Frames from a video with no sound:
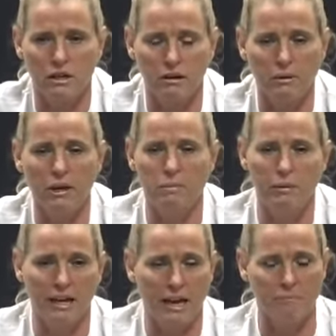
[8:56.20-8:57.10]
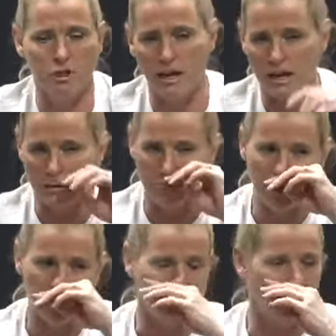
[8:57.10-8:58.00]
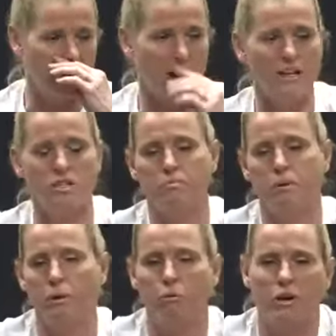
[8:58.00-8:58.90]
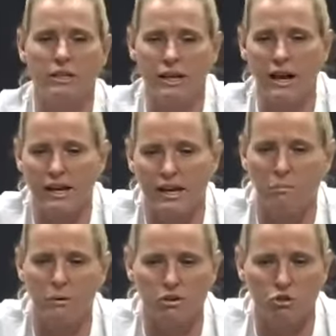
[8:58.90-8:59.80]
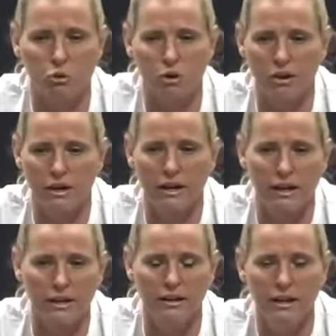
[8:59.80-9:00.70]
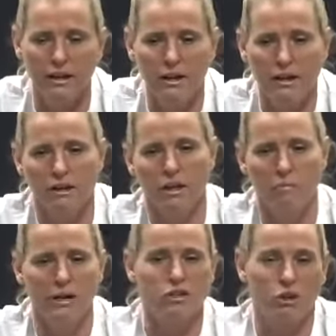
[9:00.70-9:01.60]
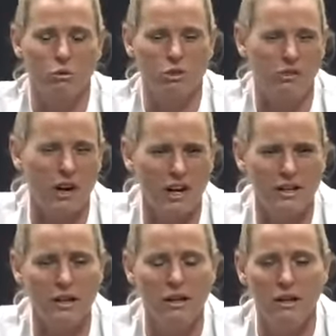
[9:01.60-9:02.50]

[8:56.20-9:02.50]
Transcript: keep them in game shape, keep them fresh, but we wanted to kind of keep it short and, you know, make sure it was fun,